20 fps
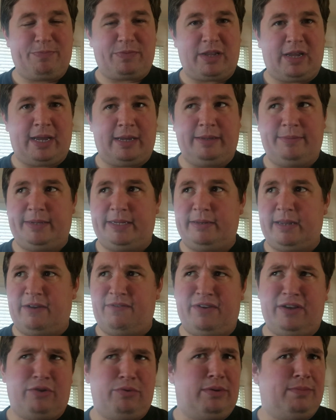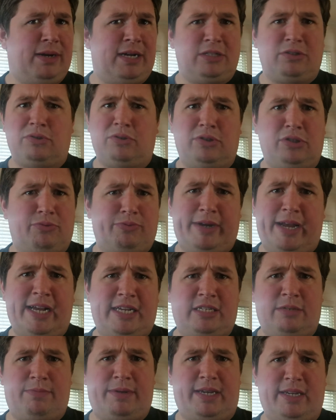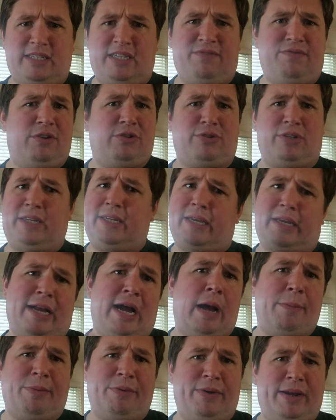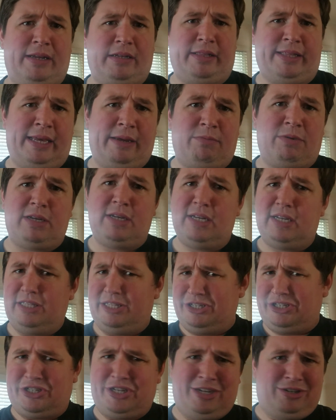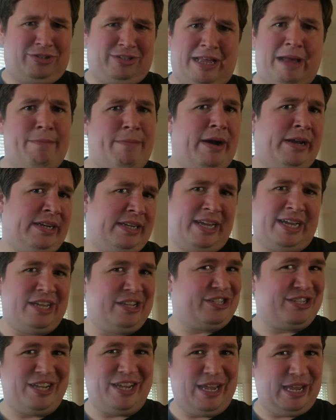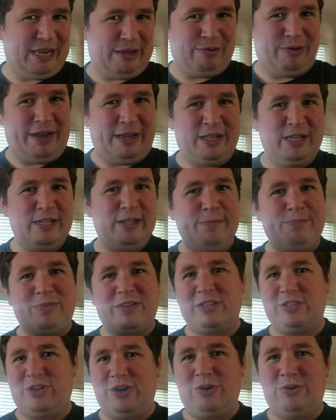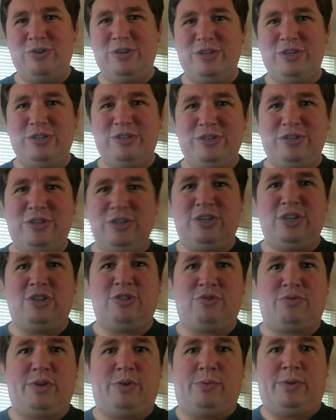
I mean, I figure we might as well do this reaction because even though it's going to get copyright claimed, this channel's not monetized yet anyway. So, you know the drill.